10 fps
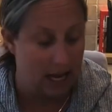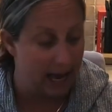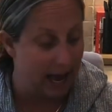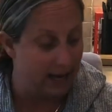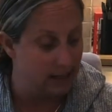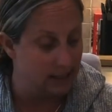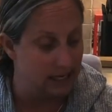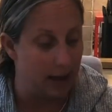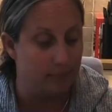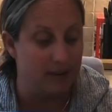And
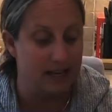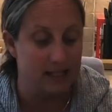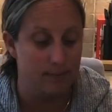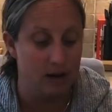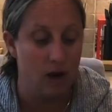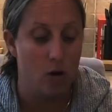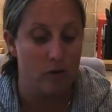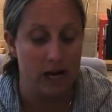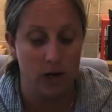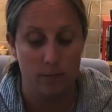yeah, it's been a
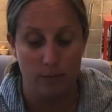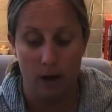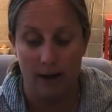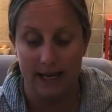really good buy.